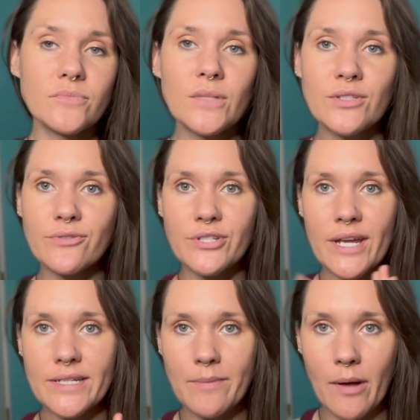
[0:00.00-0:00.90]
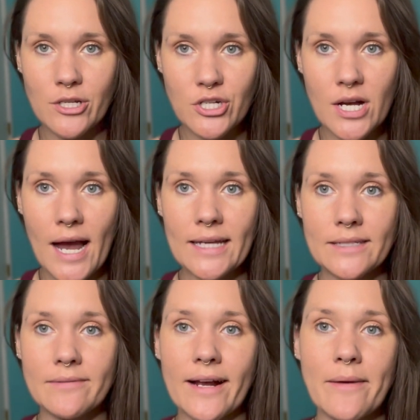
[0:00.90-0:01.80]
So chanting mantra, highly
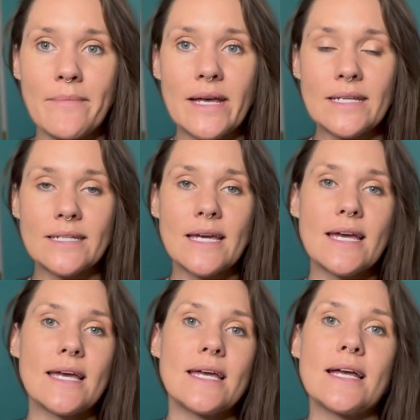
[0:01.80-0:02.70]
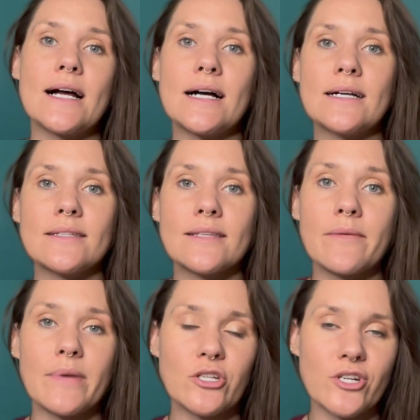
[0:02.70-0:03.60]
recommend as a
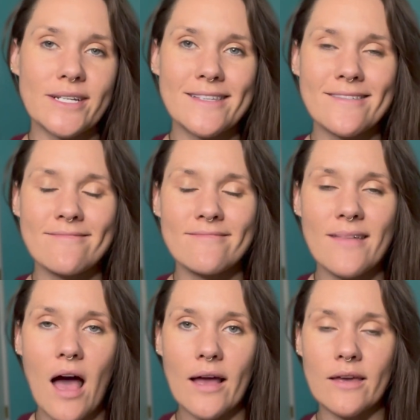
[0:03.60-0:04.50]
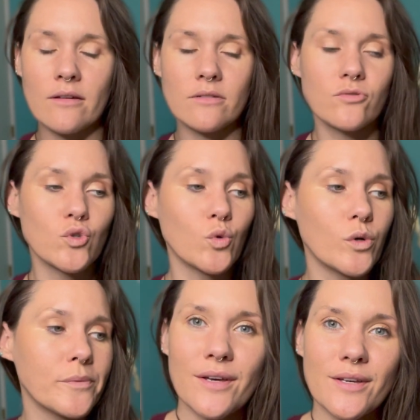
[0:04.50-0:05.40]
matrix hacking
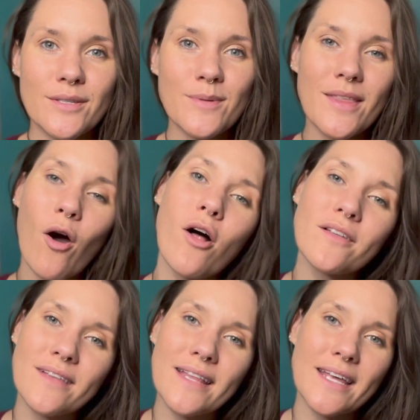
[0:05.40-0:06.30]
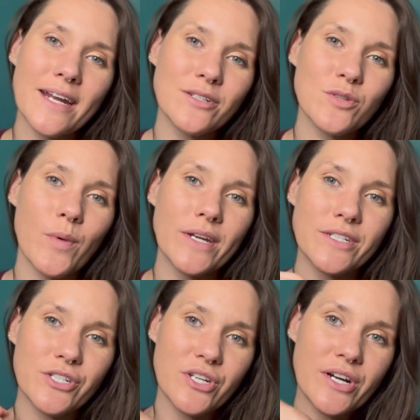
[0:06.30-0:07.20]
tool. So with all of that I just wanted
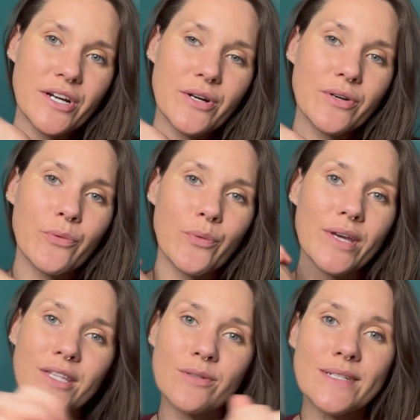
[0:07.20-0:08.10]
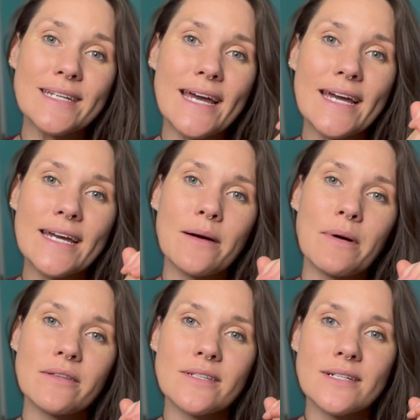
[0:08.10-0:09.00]
to share with you today
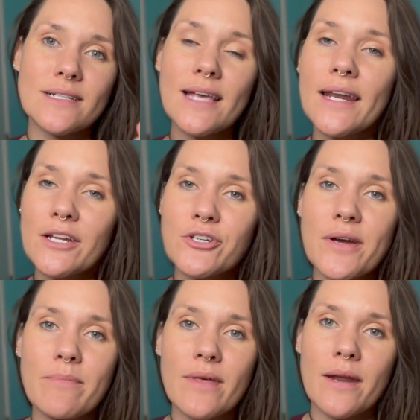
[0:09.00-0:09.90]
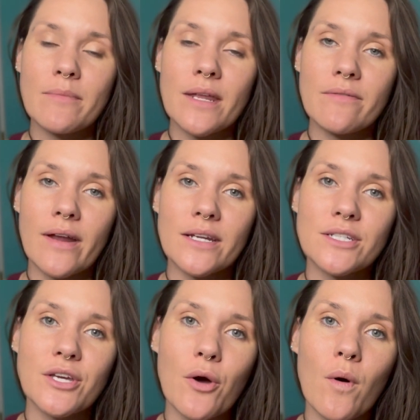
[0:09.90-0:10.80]
about this exciting trip that I'm getting ready
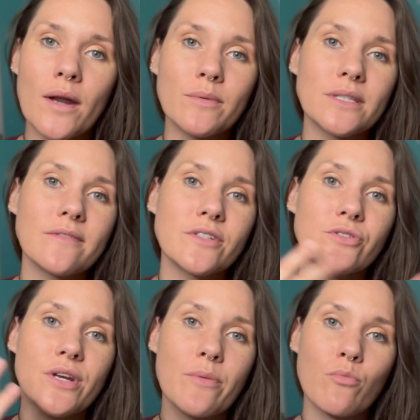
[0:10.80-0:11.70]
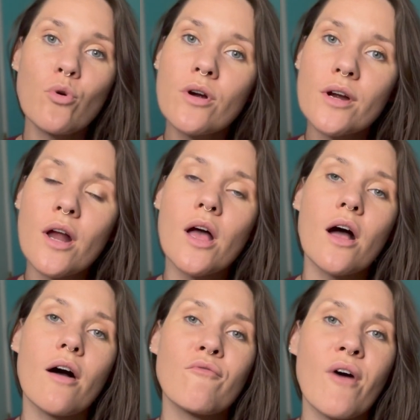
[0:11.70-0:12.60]
to go on. I would love to share more
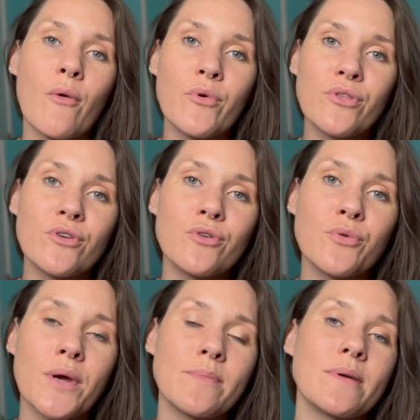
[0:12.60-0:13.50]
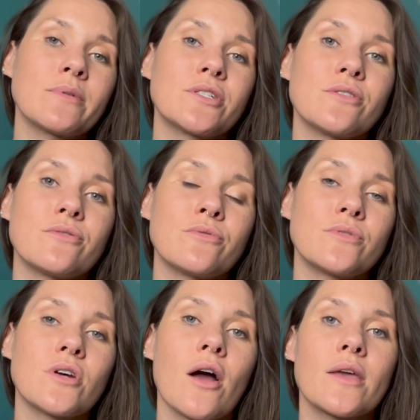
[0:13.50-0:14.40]
of that with you and be able to
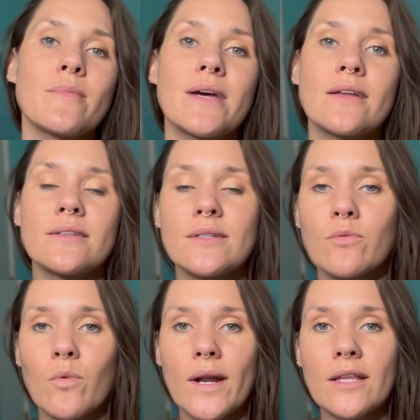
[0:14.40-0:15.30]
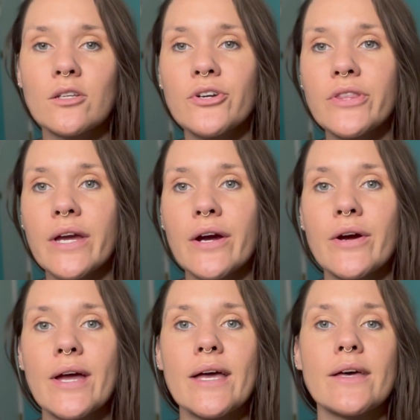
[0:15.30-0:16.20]
document what I learned
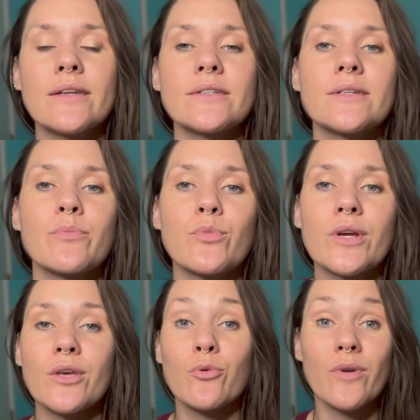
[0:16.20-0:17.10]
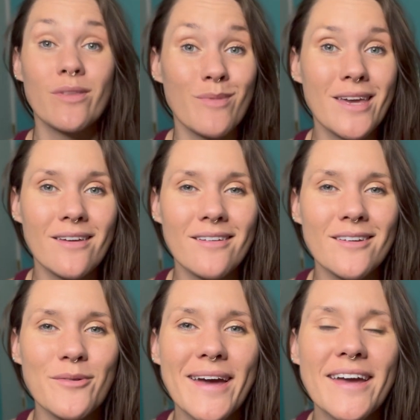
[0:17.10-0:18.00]
there and bring you with me in
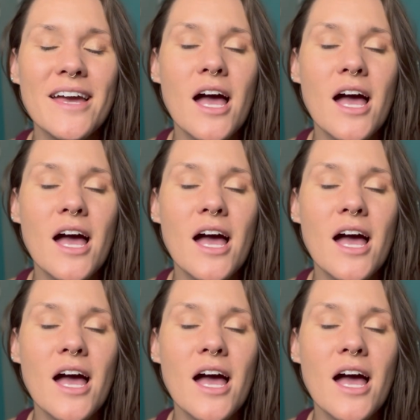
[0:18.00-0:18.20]
a way.